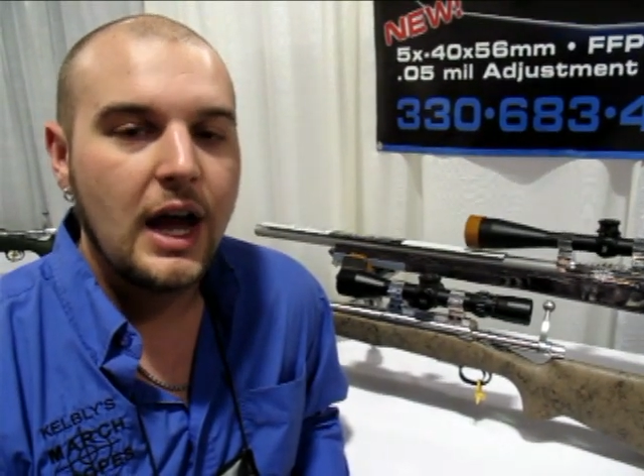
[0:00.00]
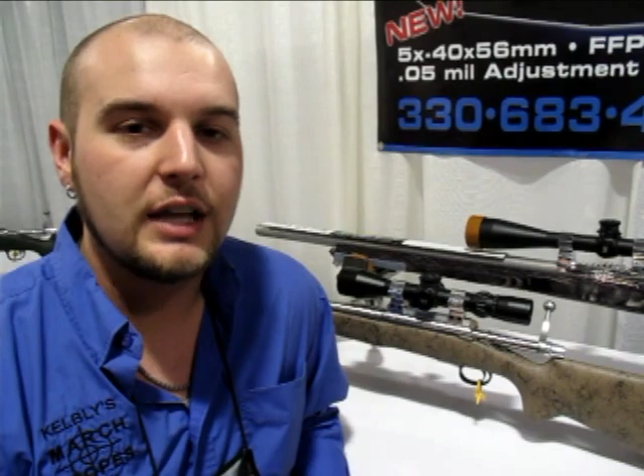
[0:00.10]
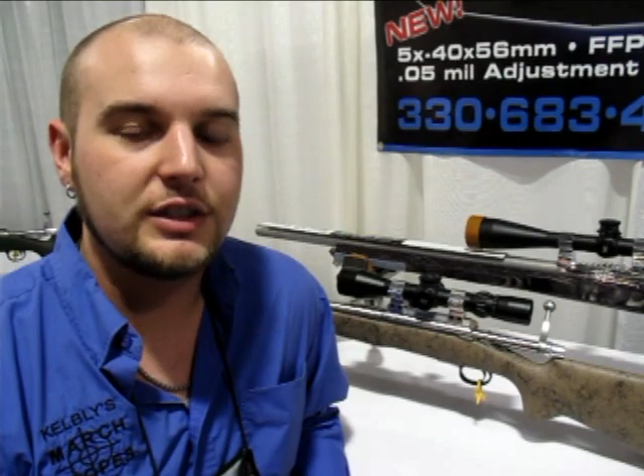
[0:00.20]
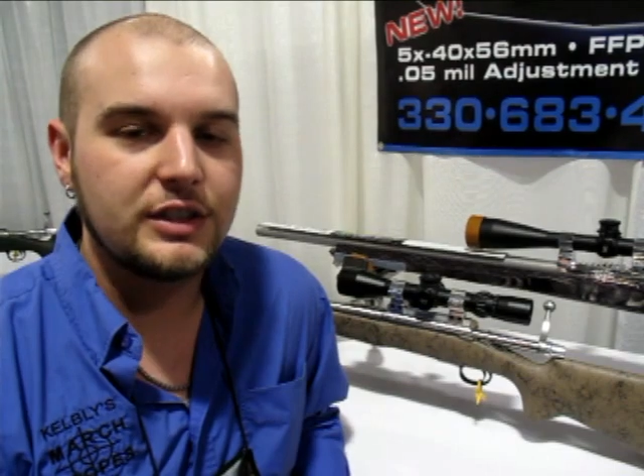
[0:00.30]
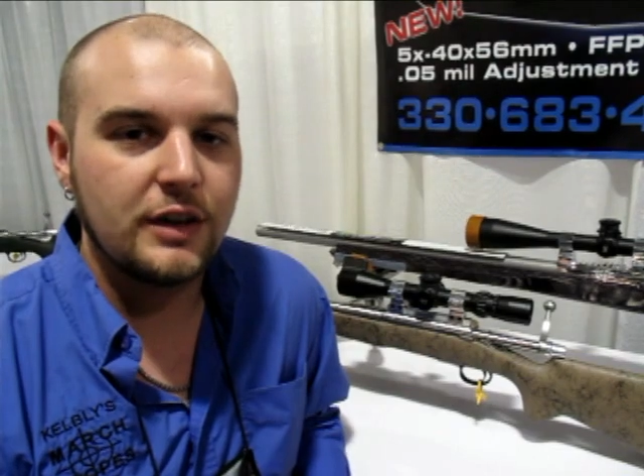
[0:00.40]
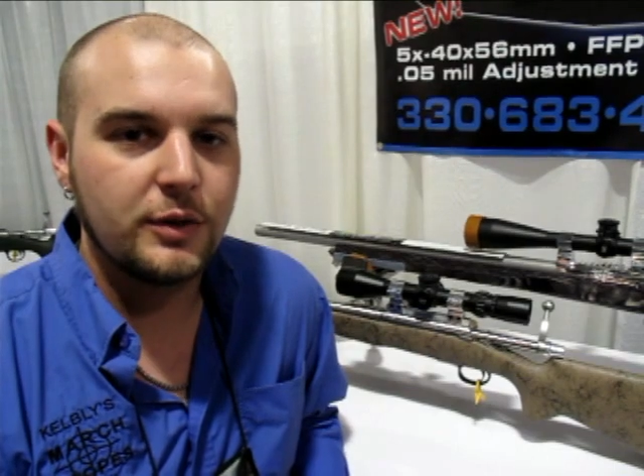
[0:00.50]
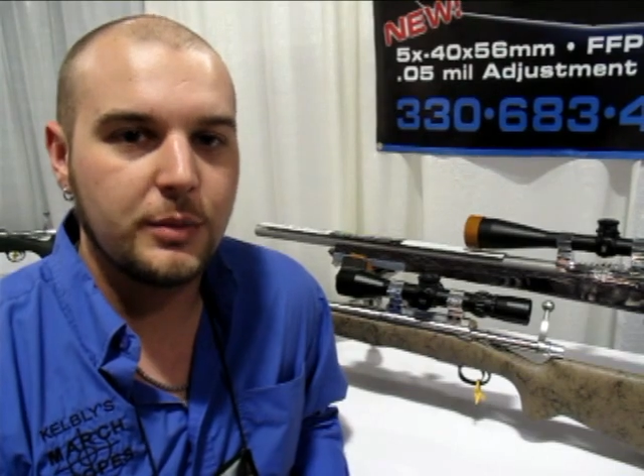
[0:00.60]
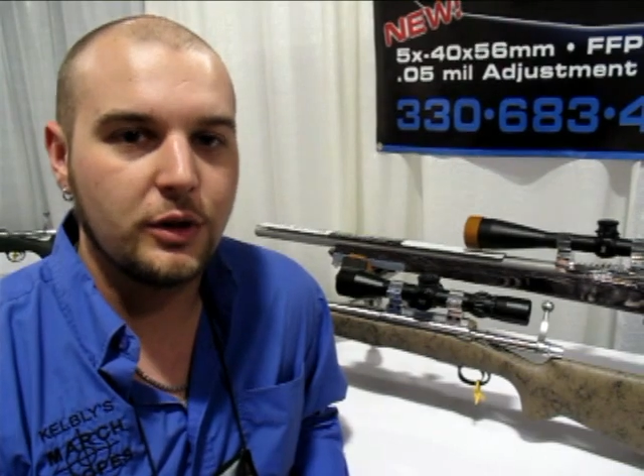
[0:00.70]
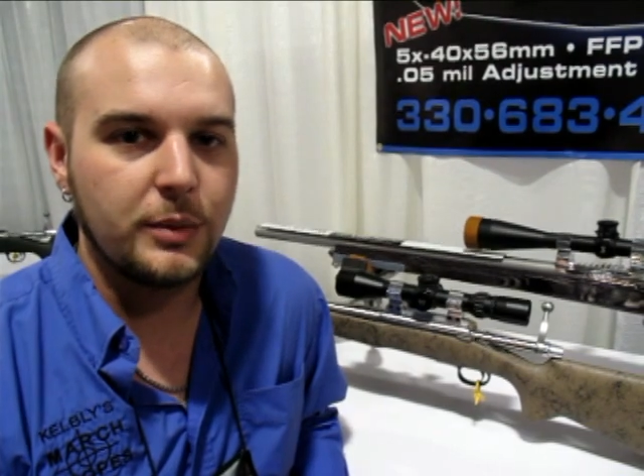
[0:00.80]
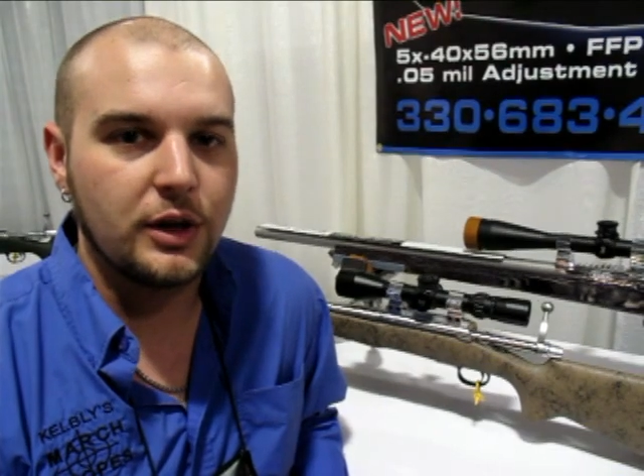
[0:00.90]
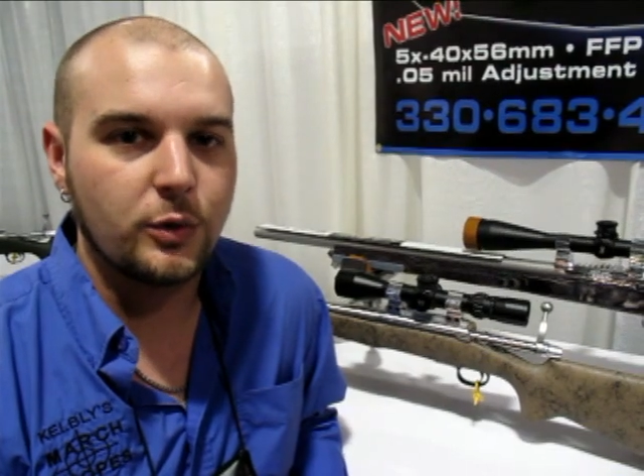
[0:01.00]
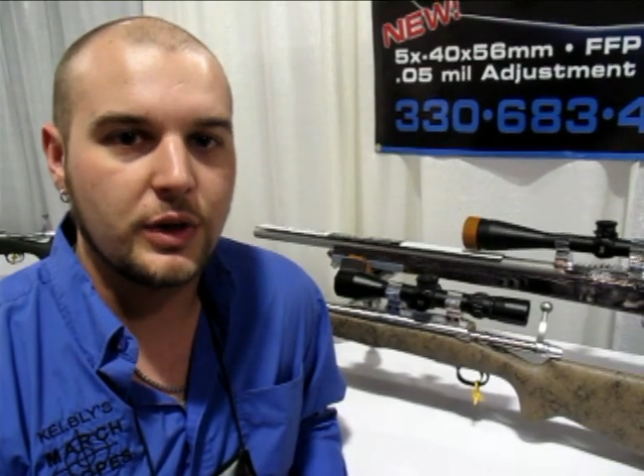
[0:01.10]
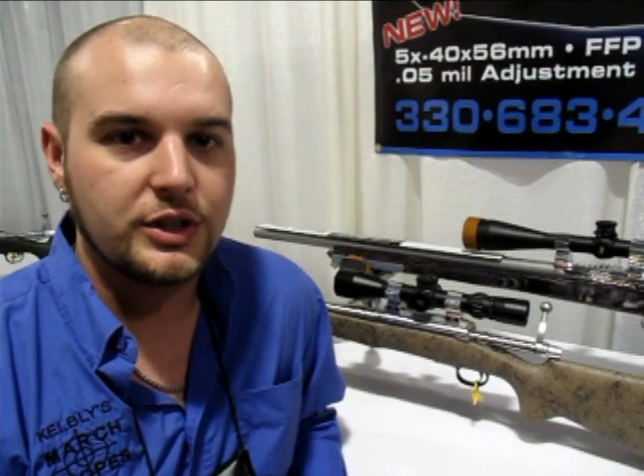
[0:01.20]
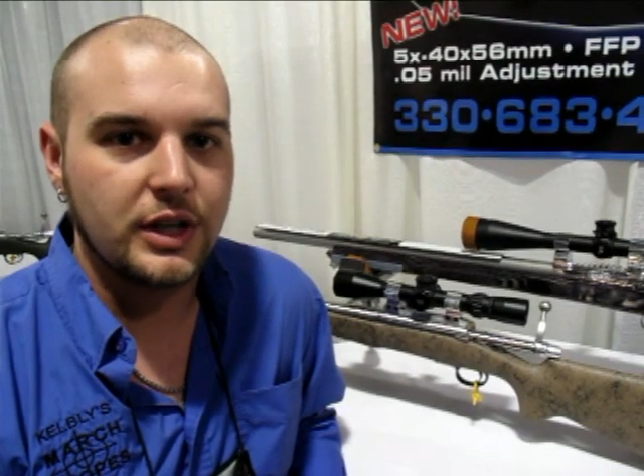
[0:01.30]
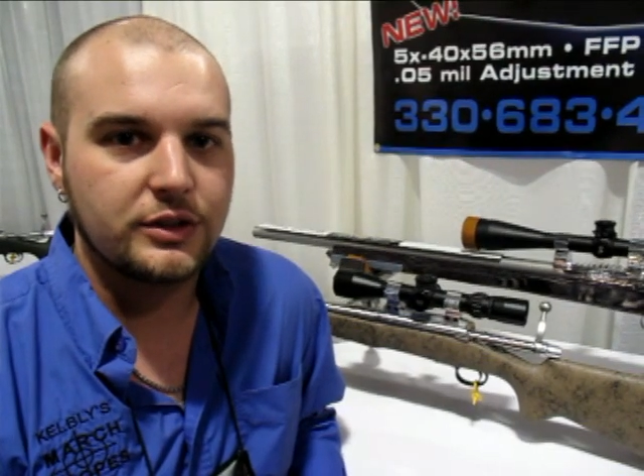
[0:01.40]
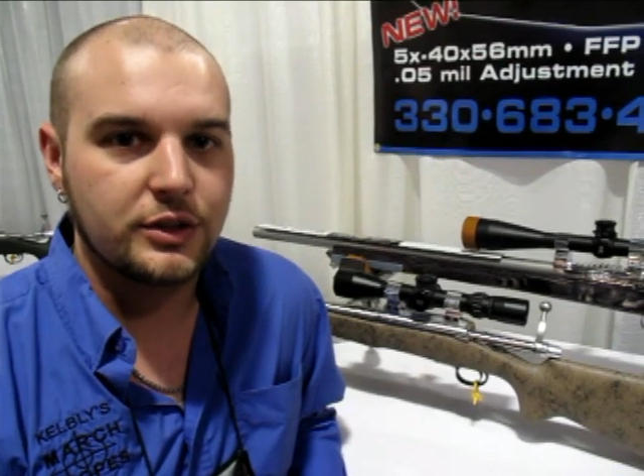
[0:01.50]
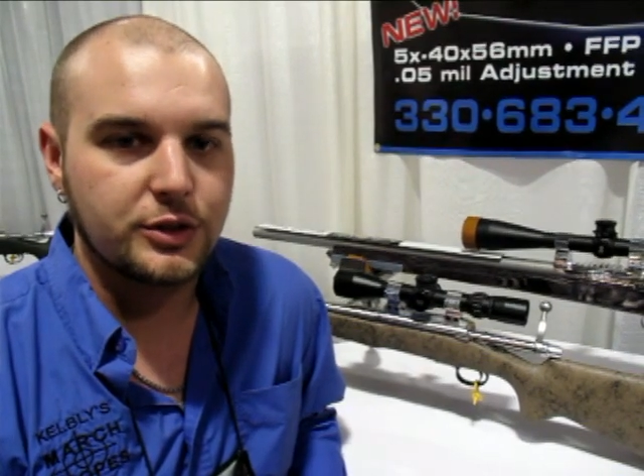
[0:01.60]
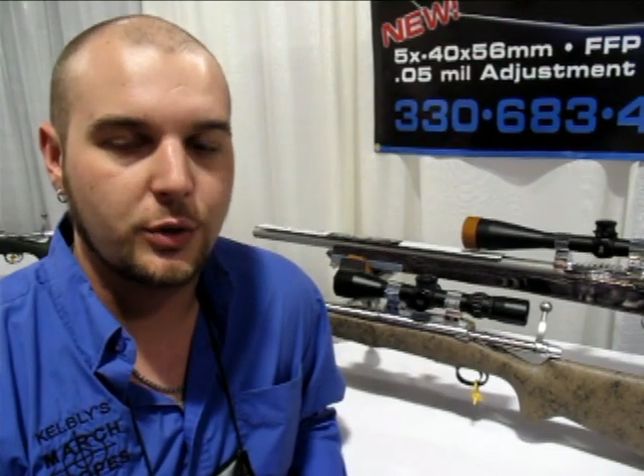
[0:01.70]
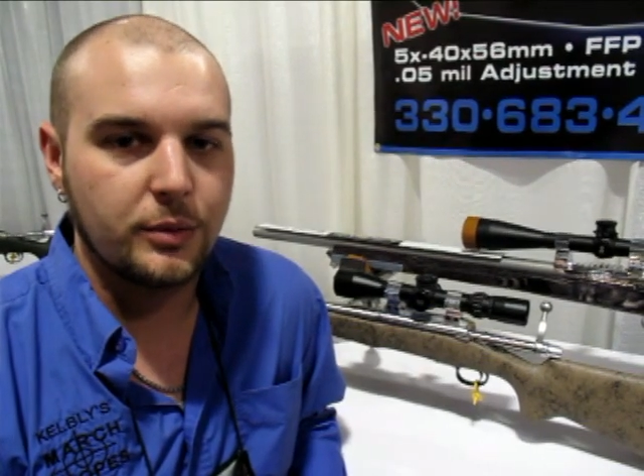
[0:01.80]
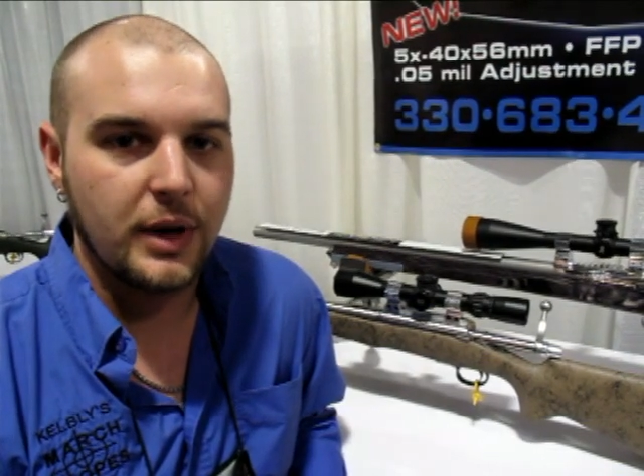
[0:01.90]
and seven millimeter Winchester
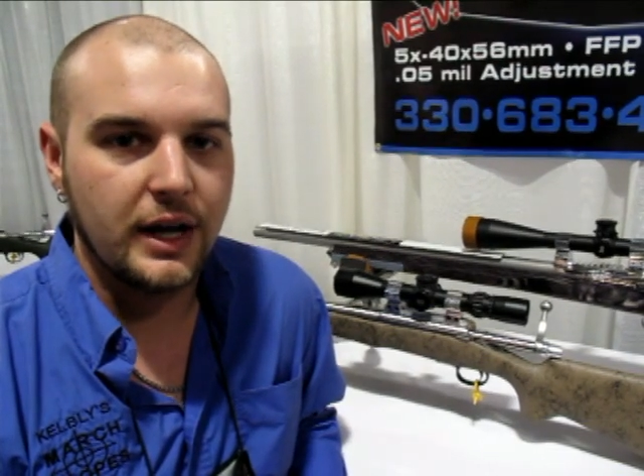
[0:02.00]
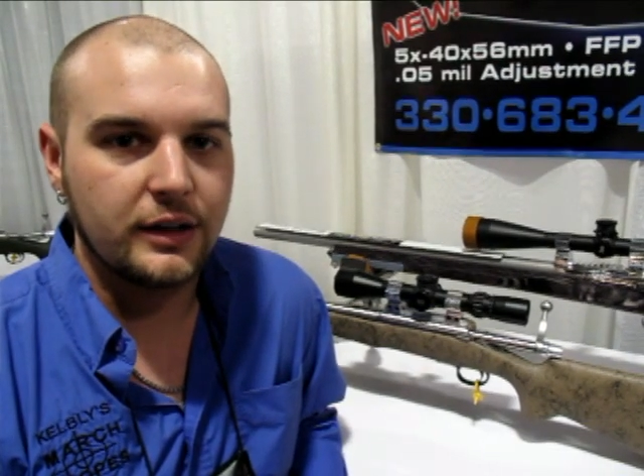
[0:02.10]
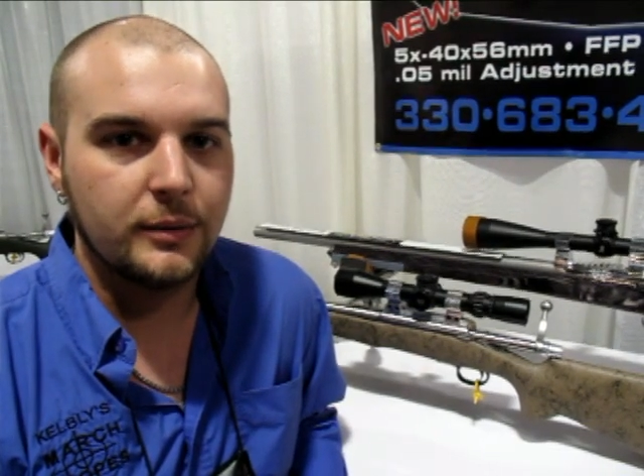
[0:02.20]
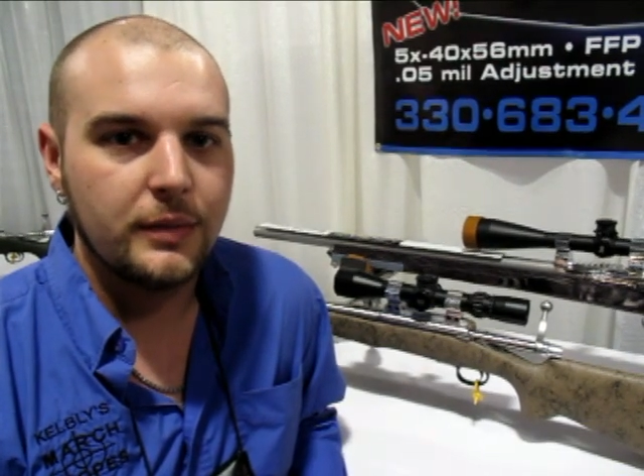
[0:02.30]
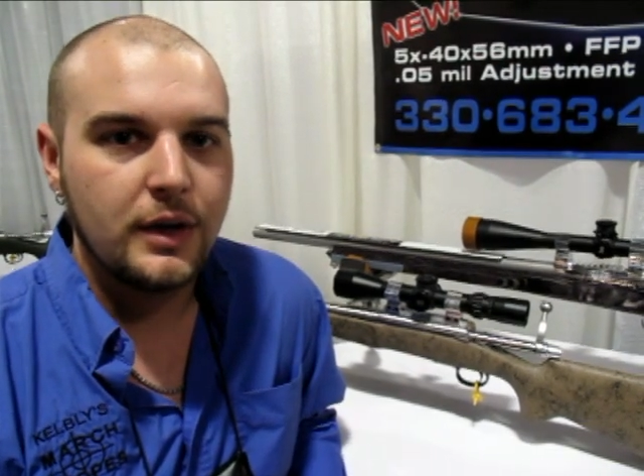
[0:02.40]
short magnum.